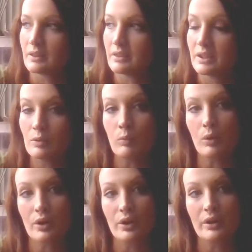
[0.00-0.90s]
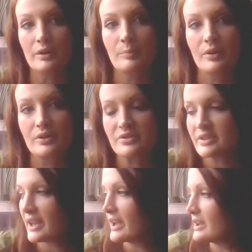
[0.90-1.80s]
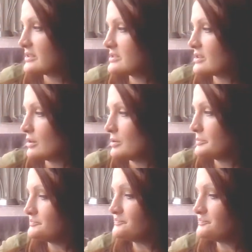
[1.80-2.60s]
the word per se. So